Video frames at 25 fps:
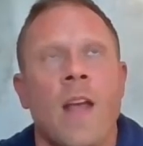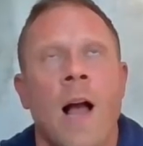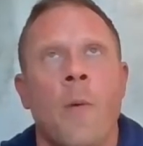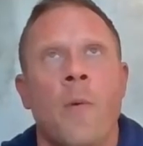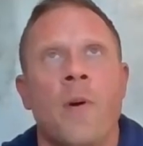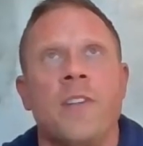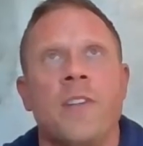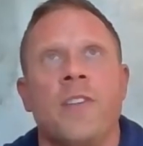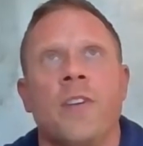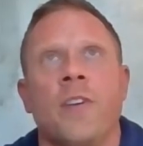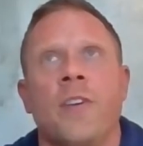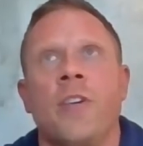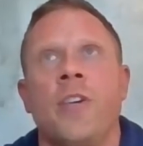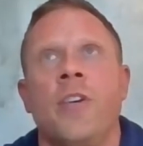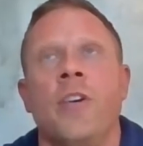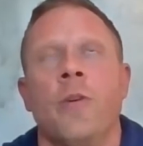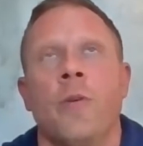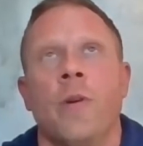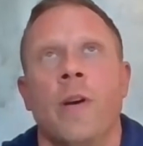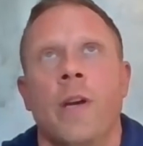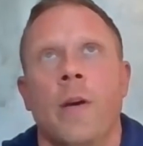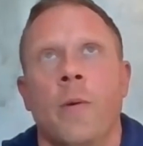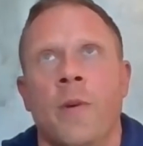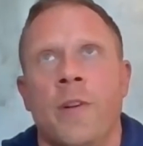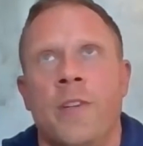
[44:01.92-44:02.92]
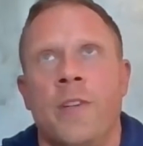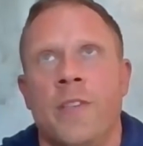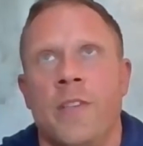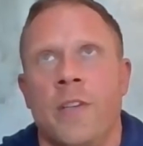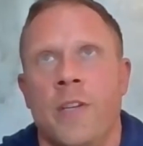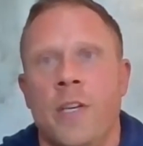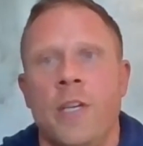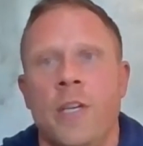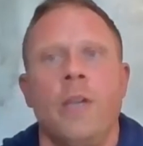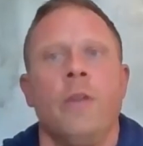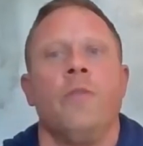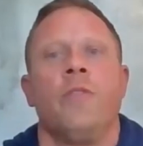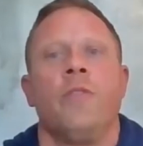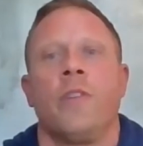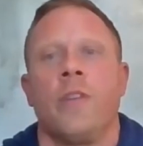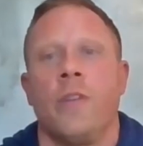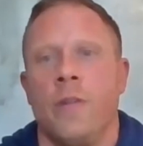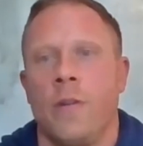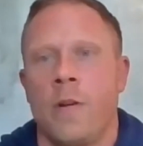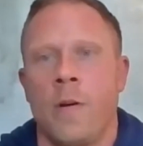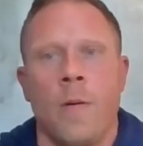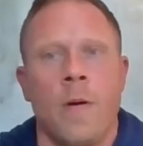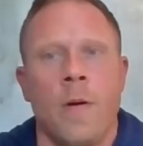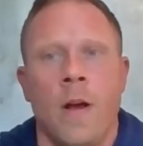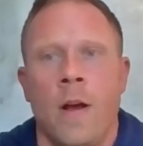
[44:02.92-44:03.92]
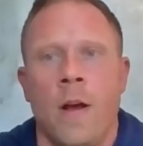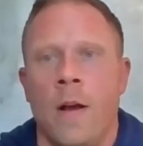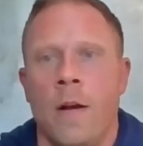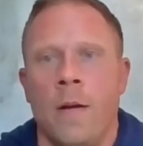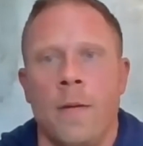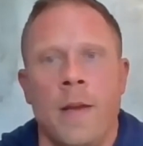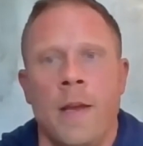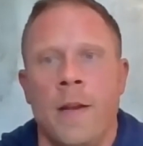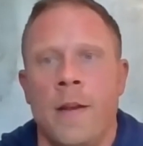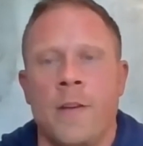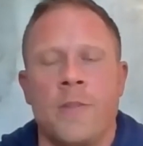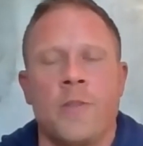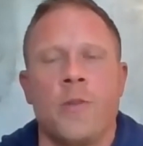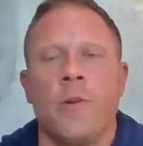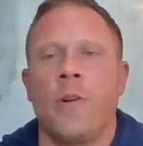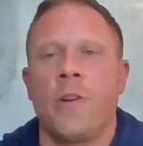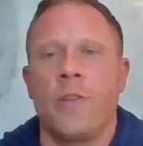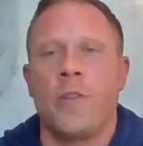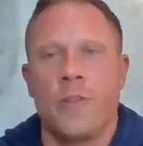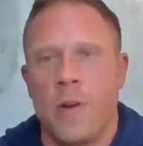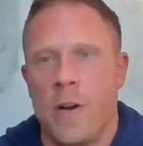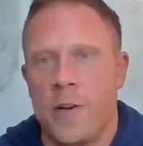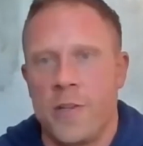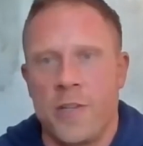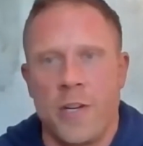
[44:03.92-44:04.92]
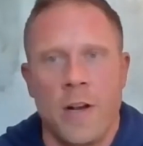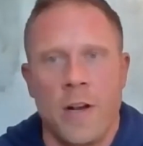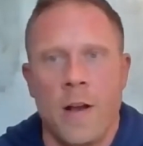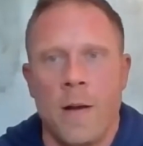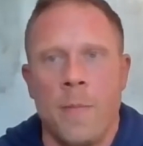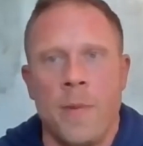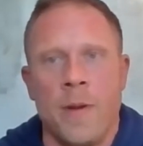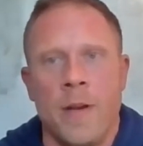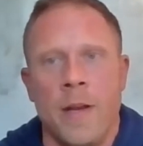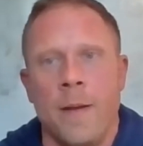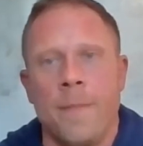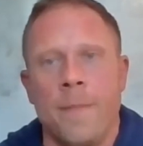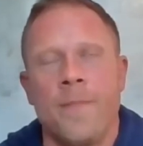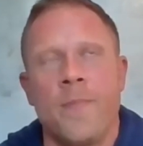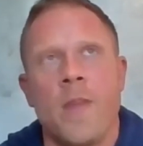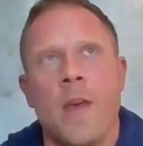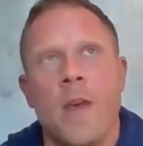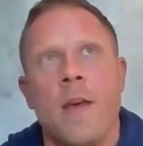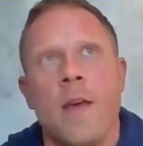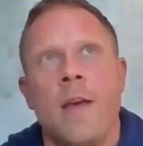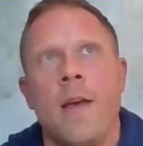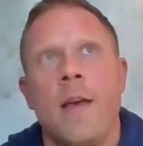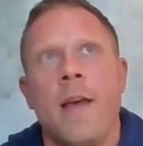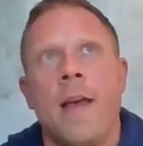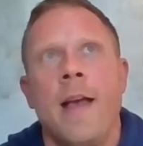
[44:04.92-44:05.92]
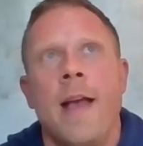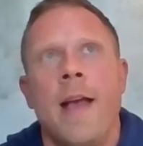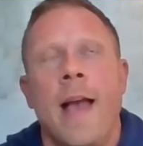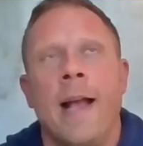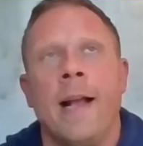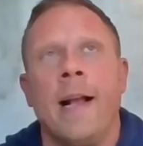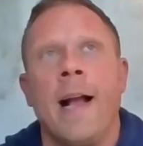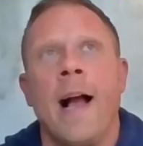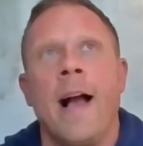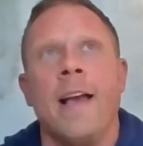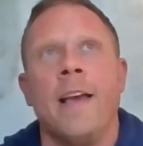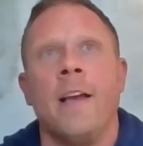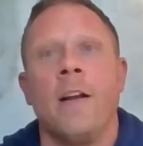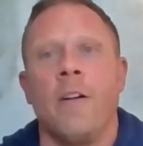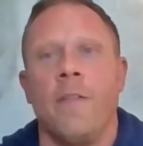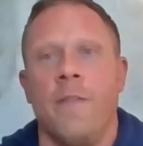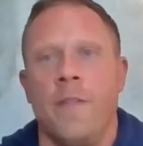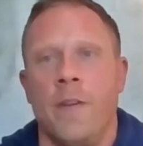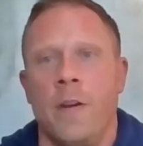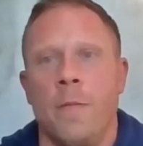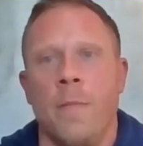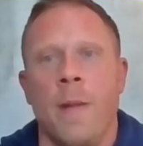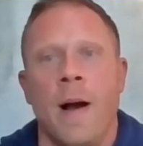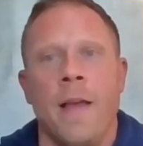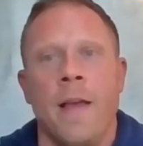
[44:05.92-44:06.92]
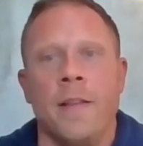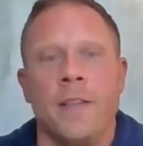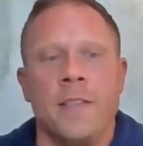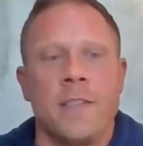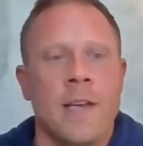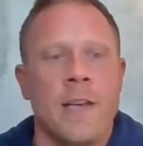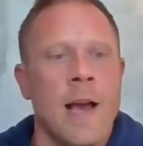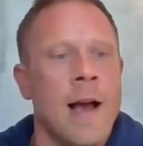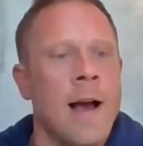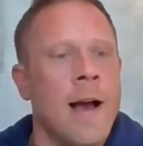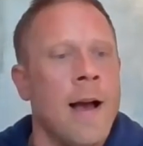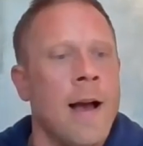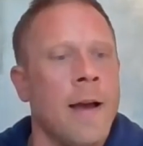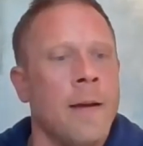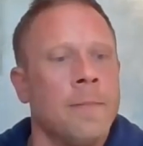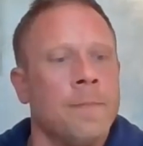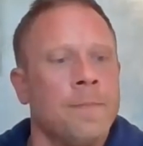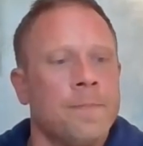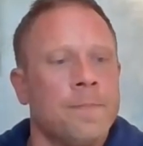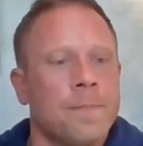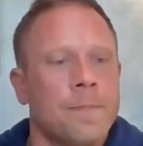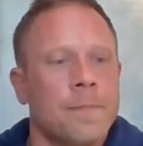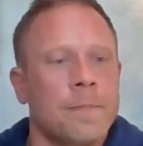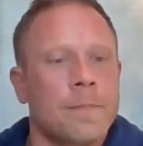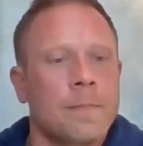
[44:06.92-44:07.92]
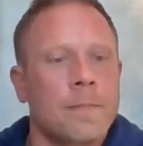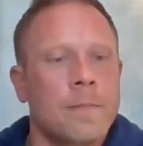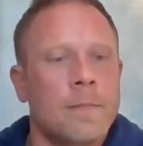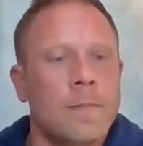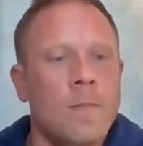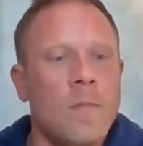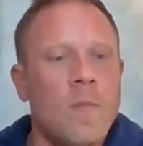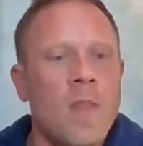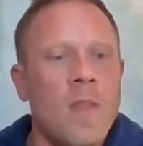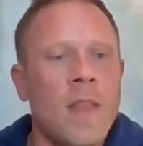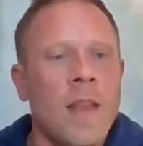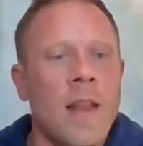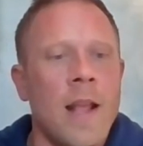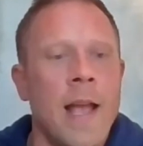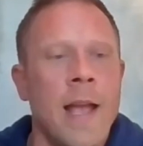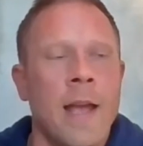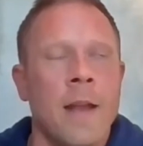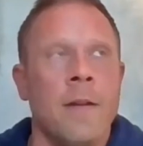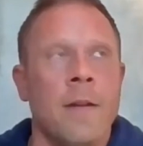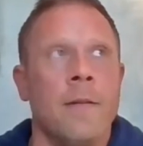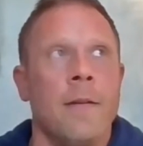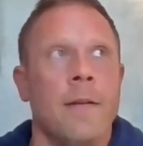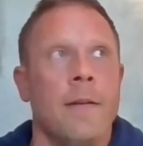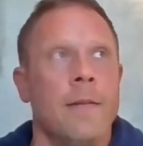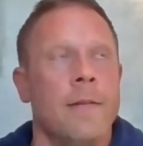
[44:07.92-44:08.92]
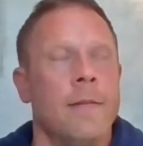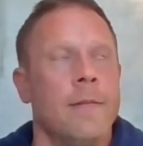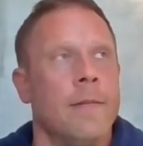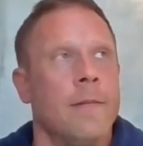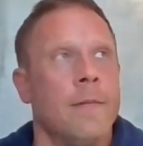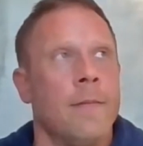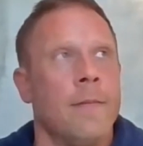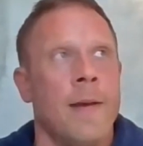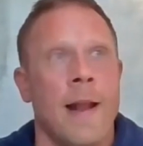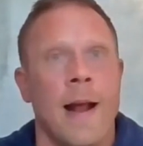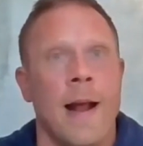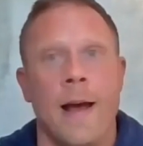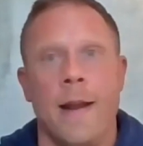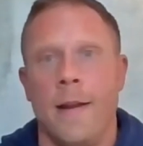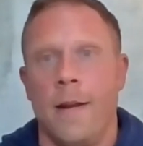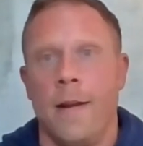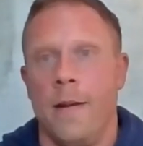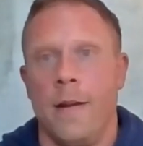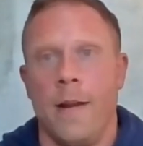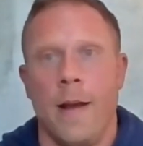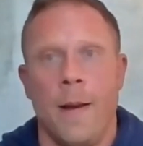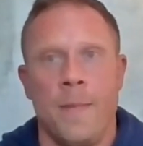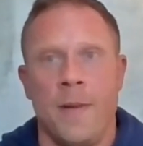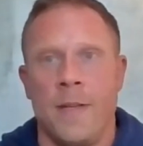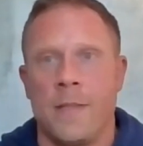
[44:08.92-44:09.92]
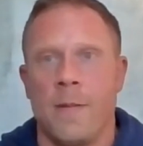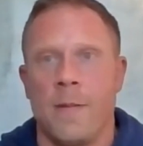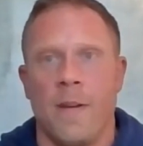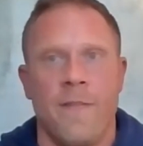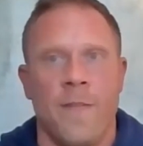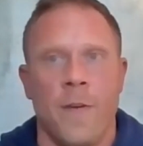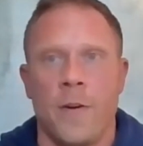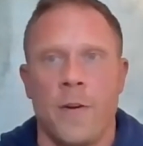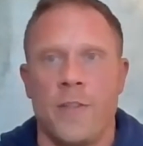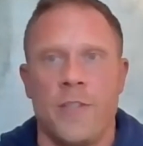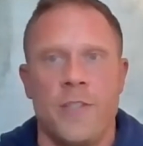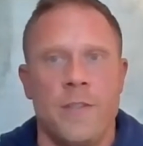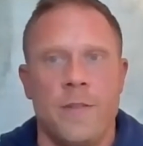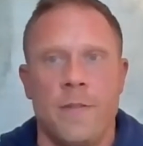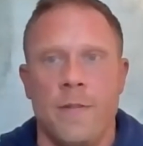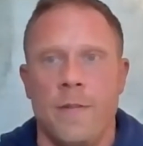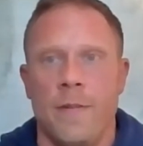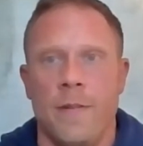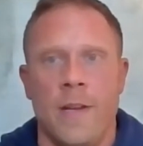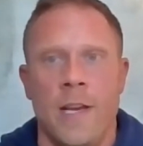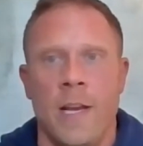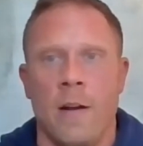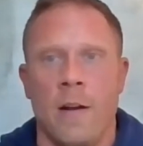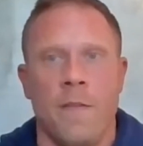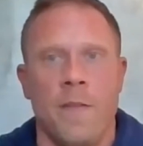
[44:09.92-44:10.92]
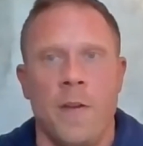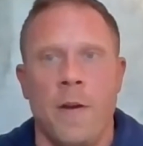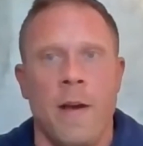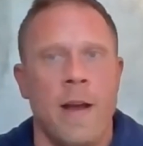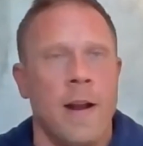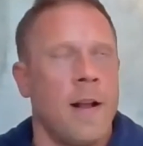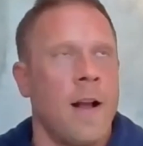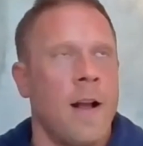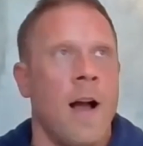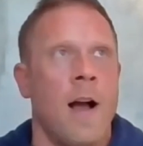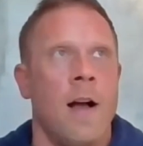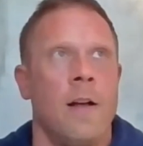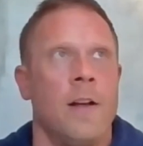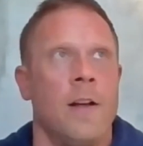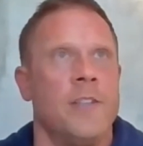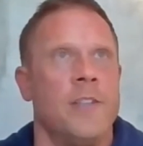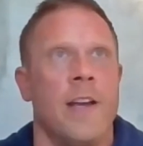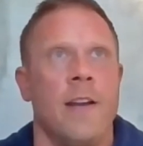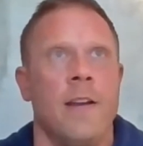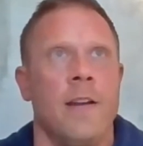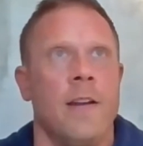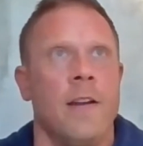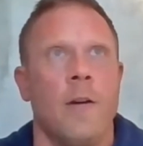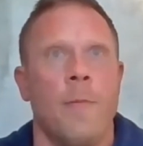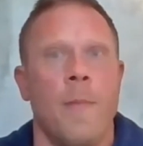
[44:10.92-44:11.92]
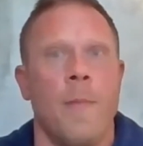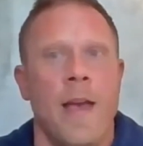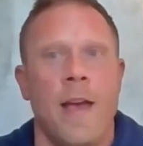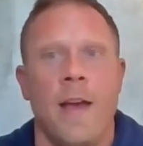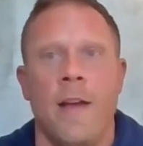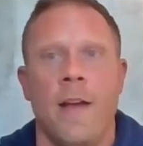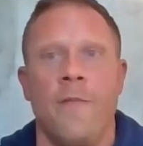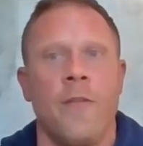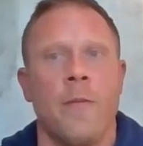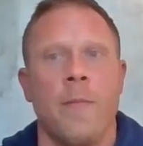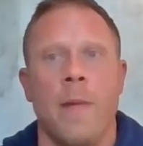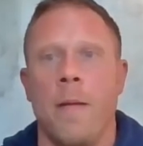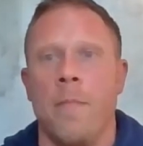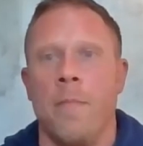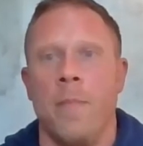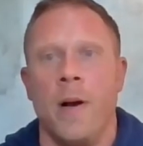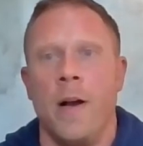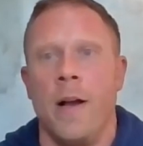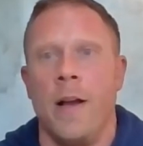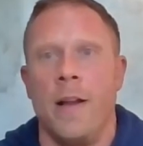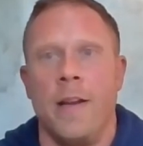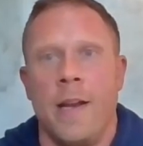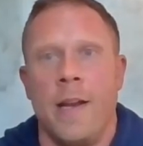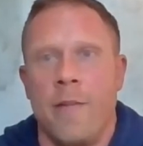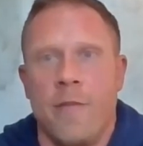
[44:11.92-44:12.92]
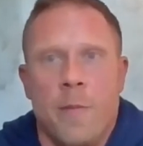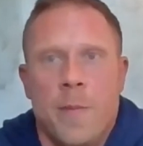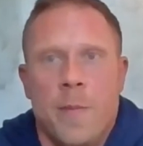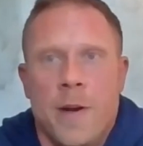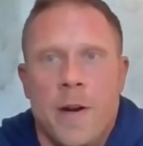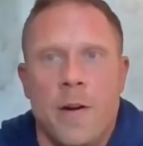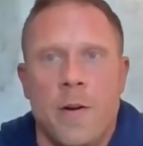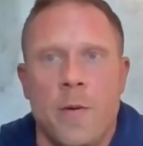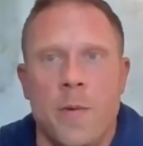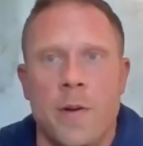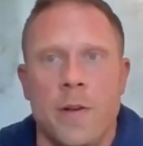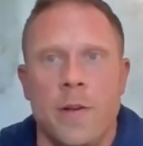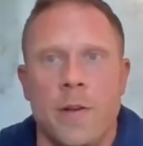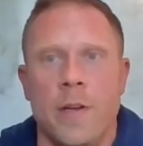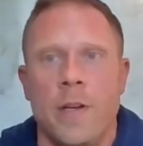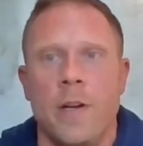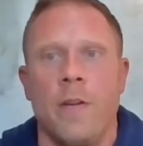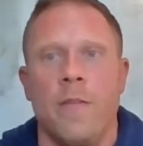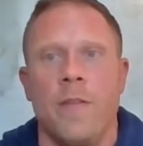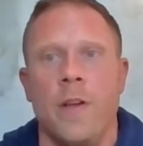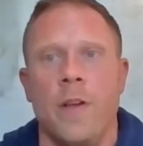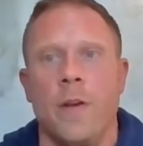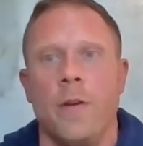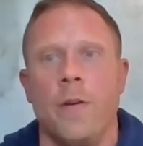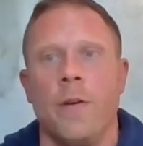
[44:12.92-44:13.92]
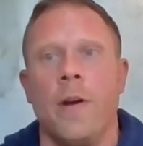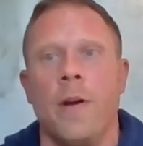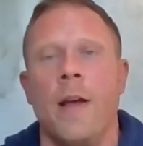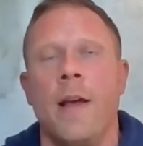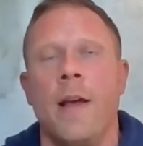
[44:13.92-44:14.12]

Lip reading: I went to Hewitt, which is a huge industrial construction company, and got interviewed by this guy. And it was my first interview out of college. I didn't know my head from my butt, never been in a real interview.